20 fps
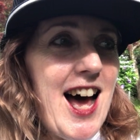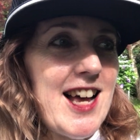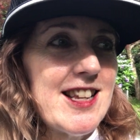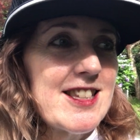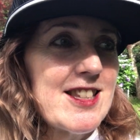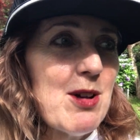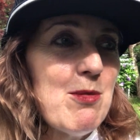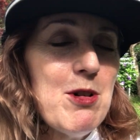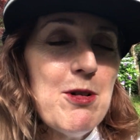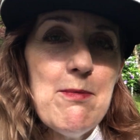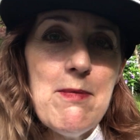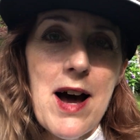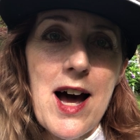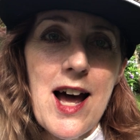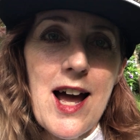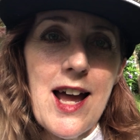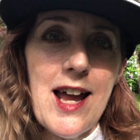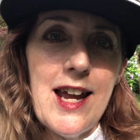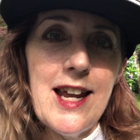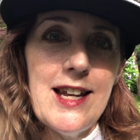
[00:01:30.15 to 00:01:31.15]
some of
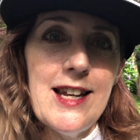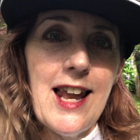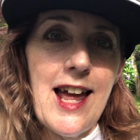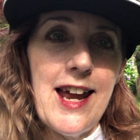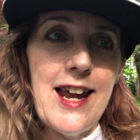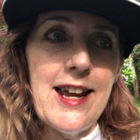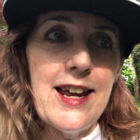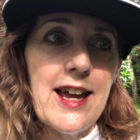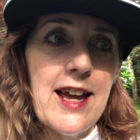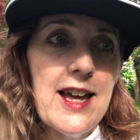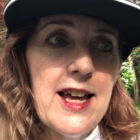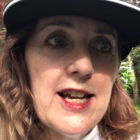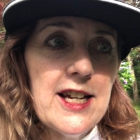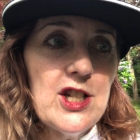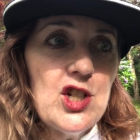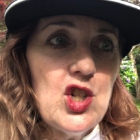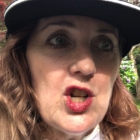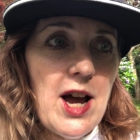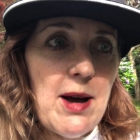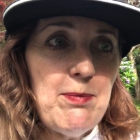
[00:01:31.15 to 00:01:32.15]
my like
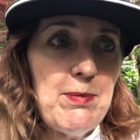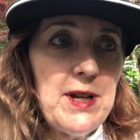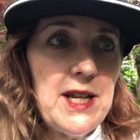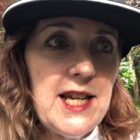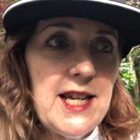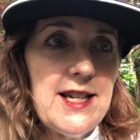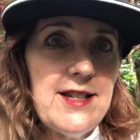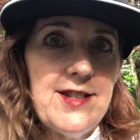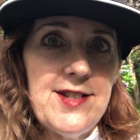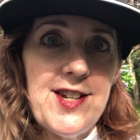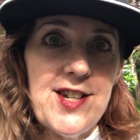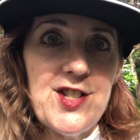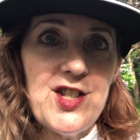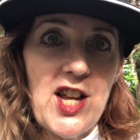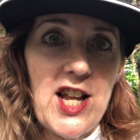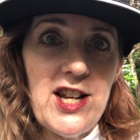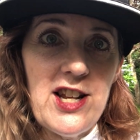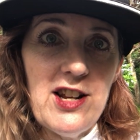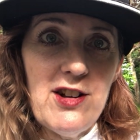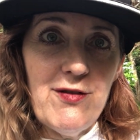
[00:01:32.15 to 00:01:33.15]
Japanese
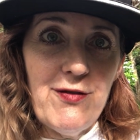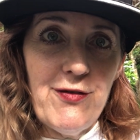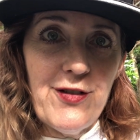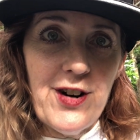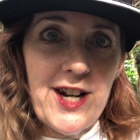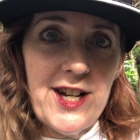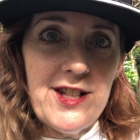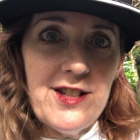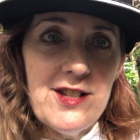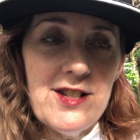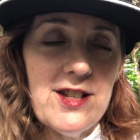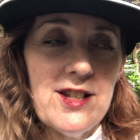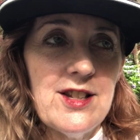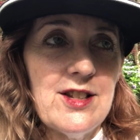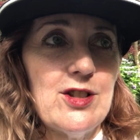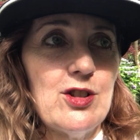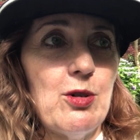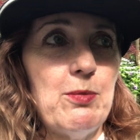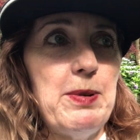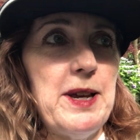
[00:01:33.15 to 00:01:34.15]
descendant friends,
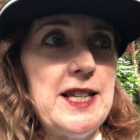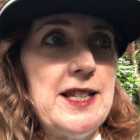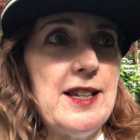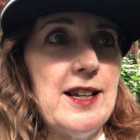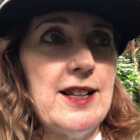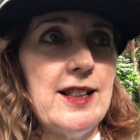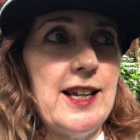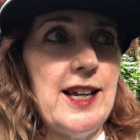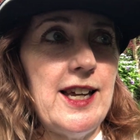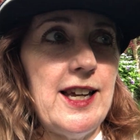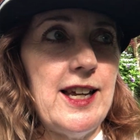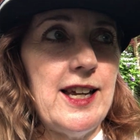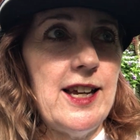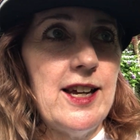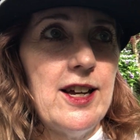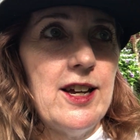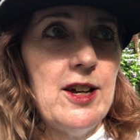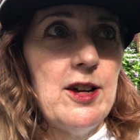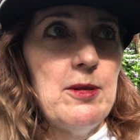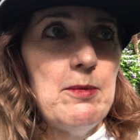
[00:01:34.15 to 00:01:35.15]
so basically
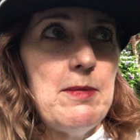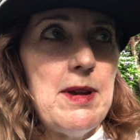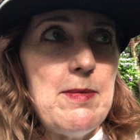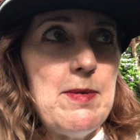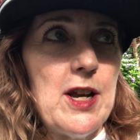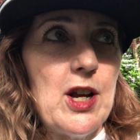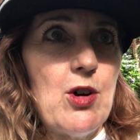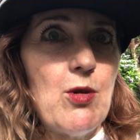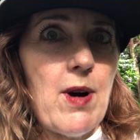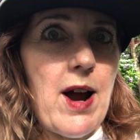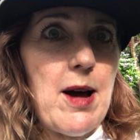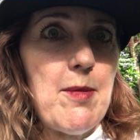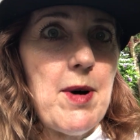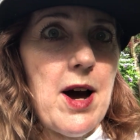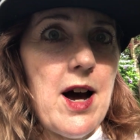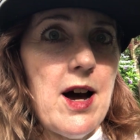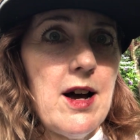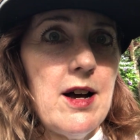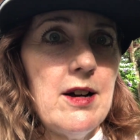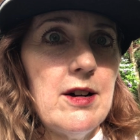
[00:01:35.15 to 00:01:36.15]
maybe
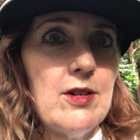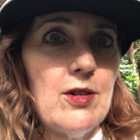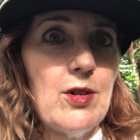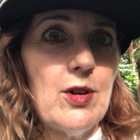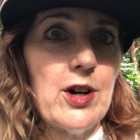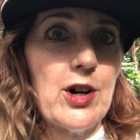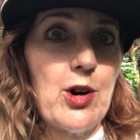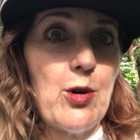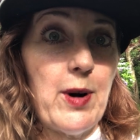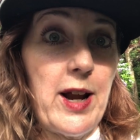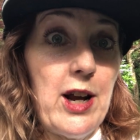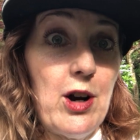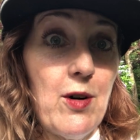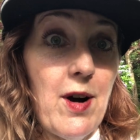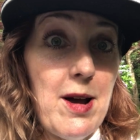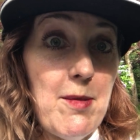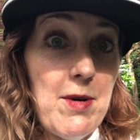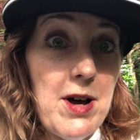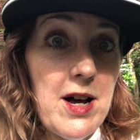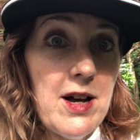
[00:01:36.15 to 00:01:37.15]
grandma or great
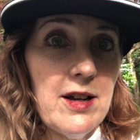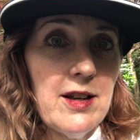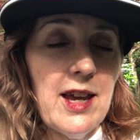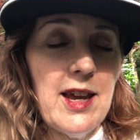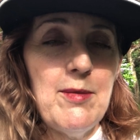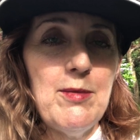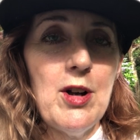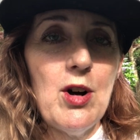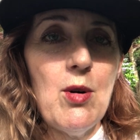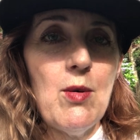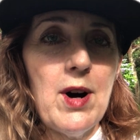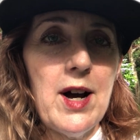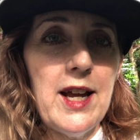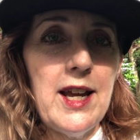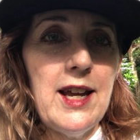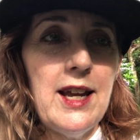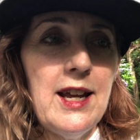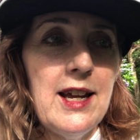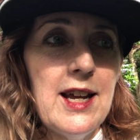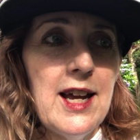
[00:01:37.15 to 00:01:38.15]
grandma came to
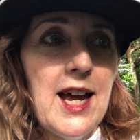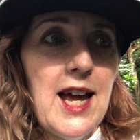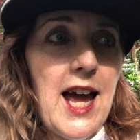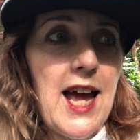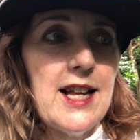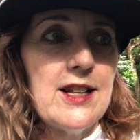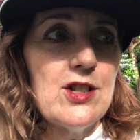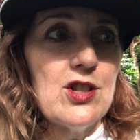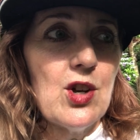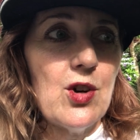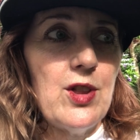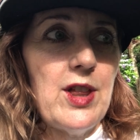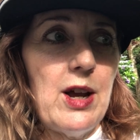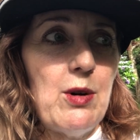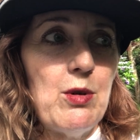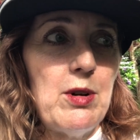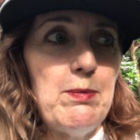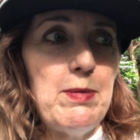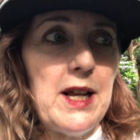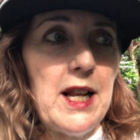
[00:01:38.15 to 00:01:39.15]
Hawaii, and so they
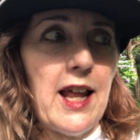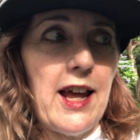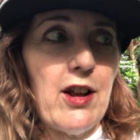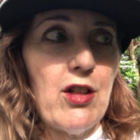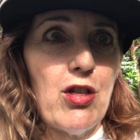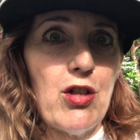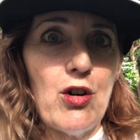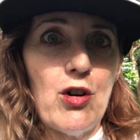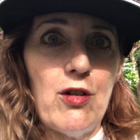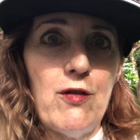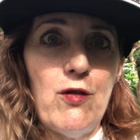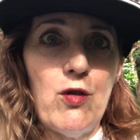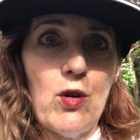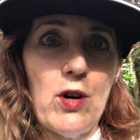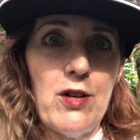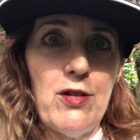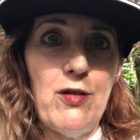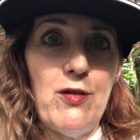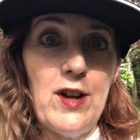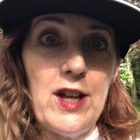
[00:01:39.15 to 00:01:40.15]
would be like third,
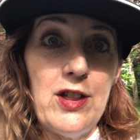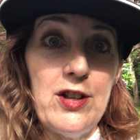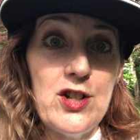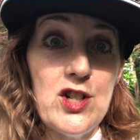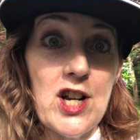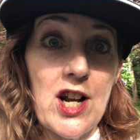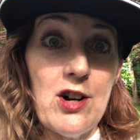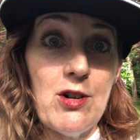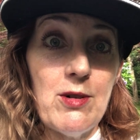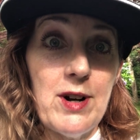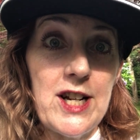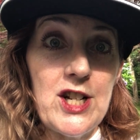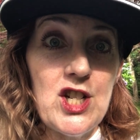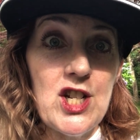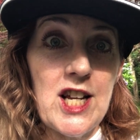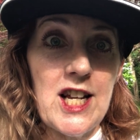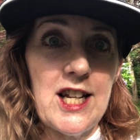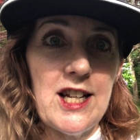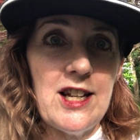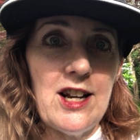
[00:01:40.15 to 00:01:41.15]
fourth, fifth
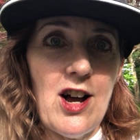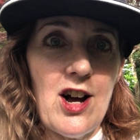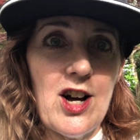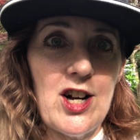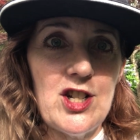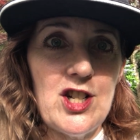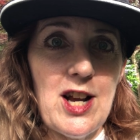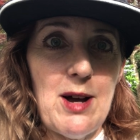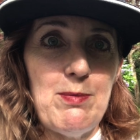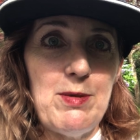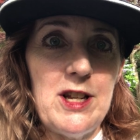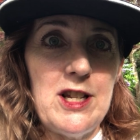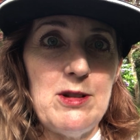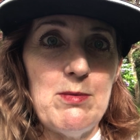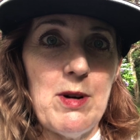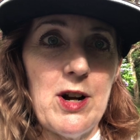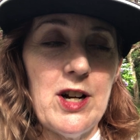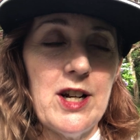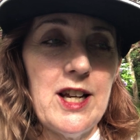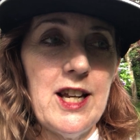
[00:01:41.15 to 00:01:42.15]
generation Japanese
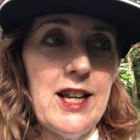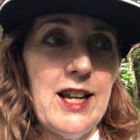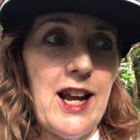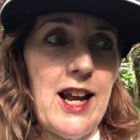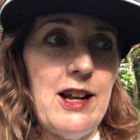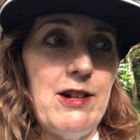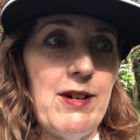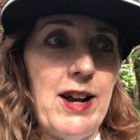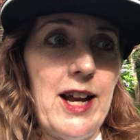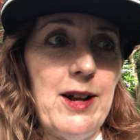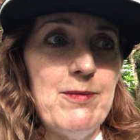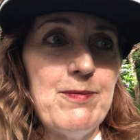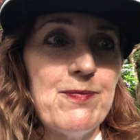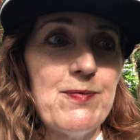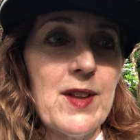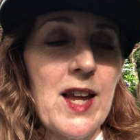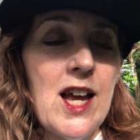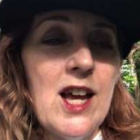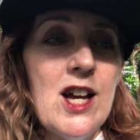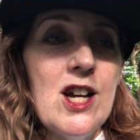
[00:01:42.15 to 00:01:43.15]
American. Anyway,
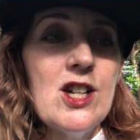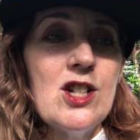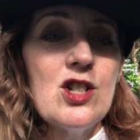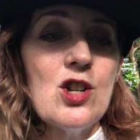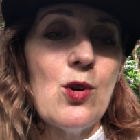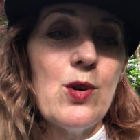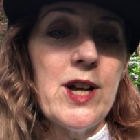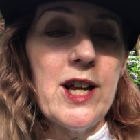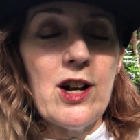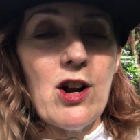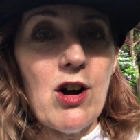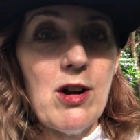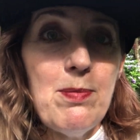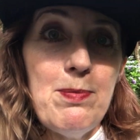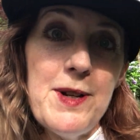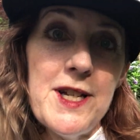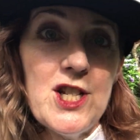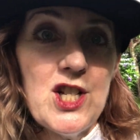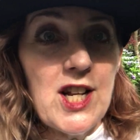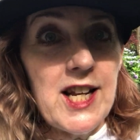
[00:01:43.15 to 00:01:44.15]
so in our
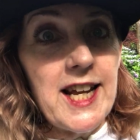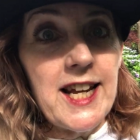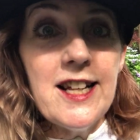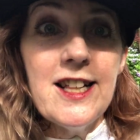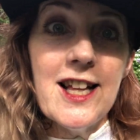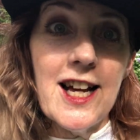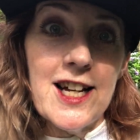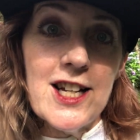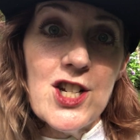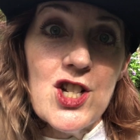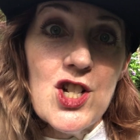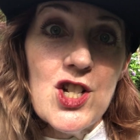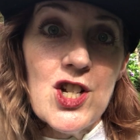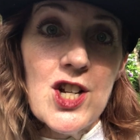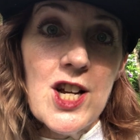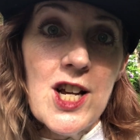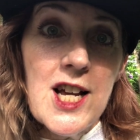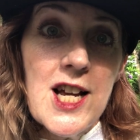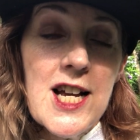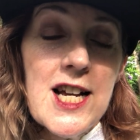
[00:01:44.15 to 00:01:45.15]
Pidgin English,
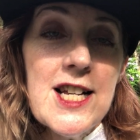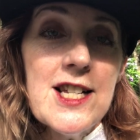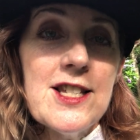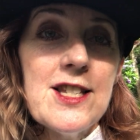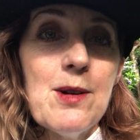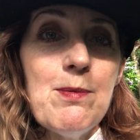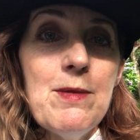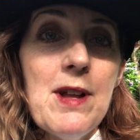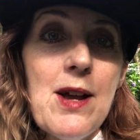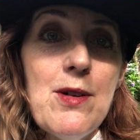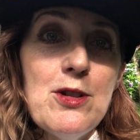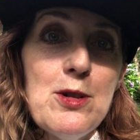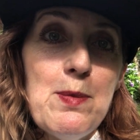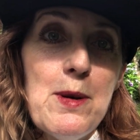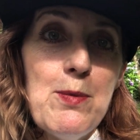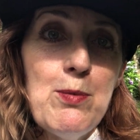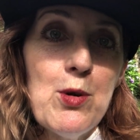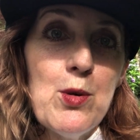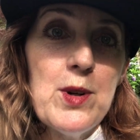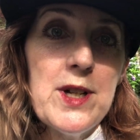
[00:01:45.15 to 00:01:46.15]
sometimes
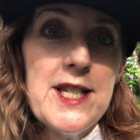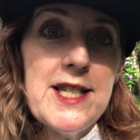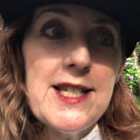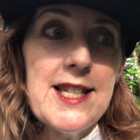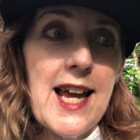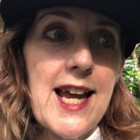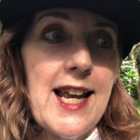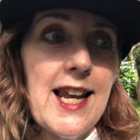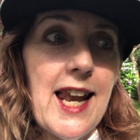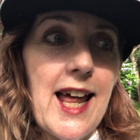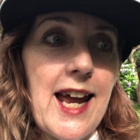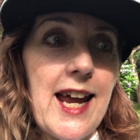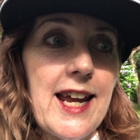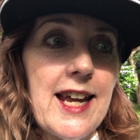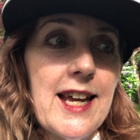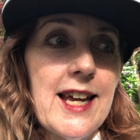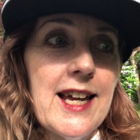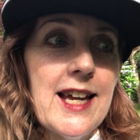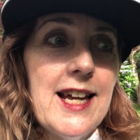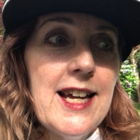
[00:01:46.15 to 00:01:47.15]
people would say
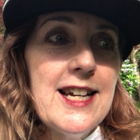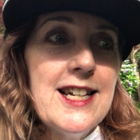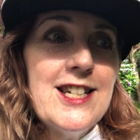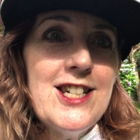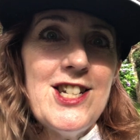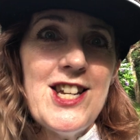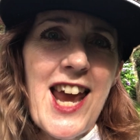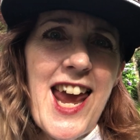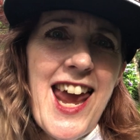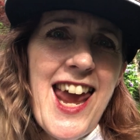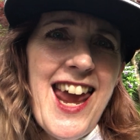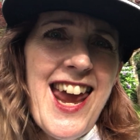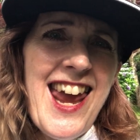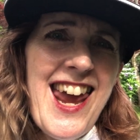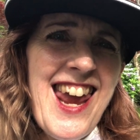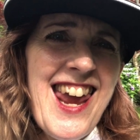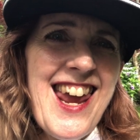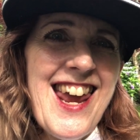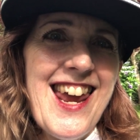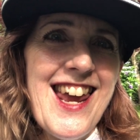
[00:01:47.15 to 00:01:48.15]
like,
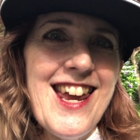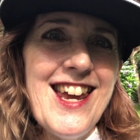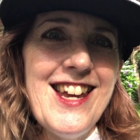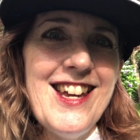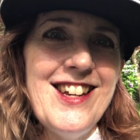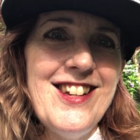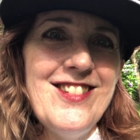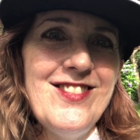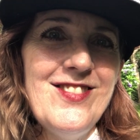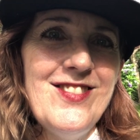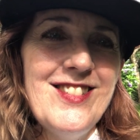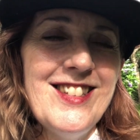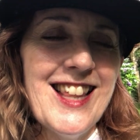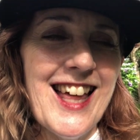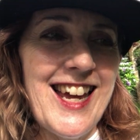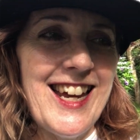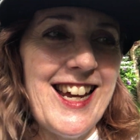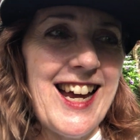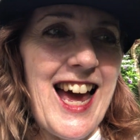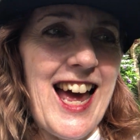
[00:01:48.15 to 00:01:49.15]
shame,
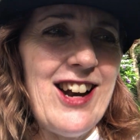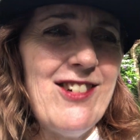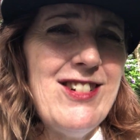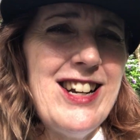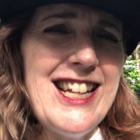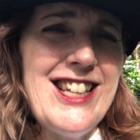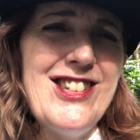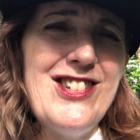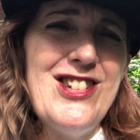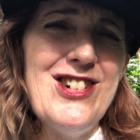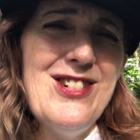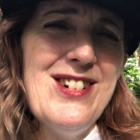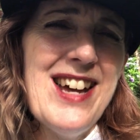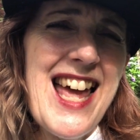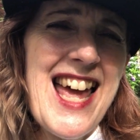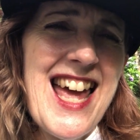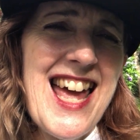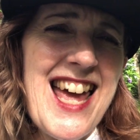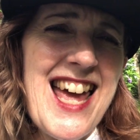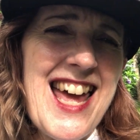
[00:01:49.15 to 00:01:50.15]
like, I don't want to do
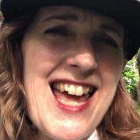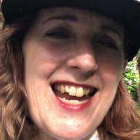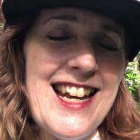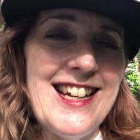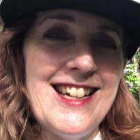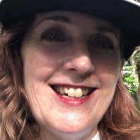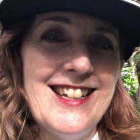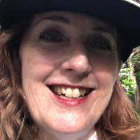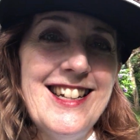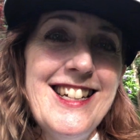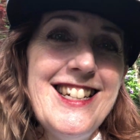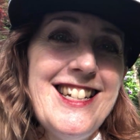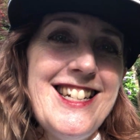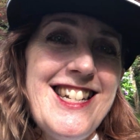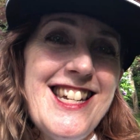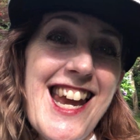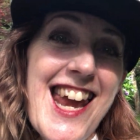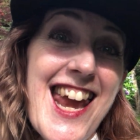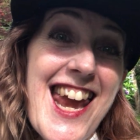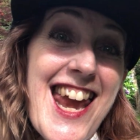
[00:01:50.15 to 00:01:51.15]
it,
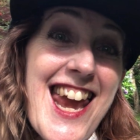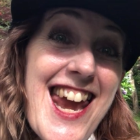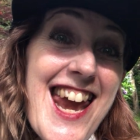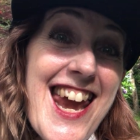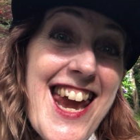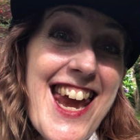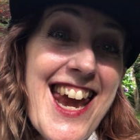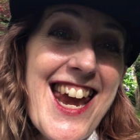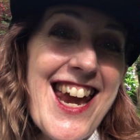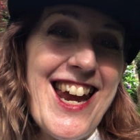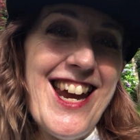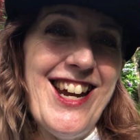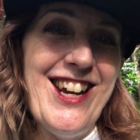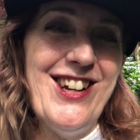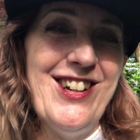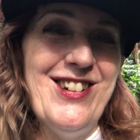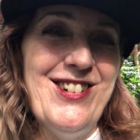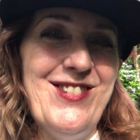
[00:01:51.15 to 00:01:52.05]
shame.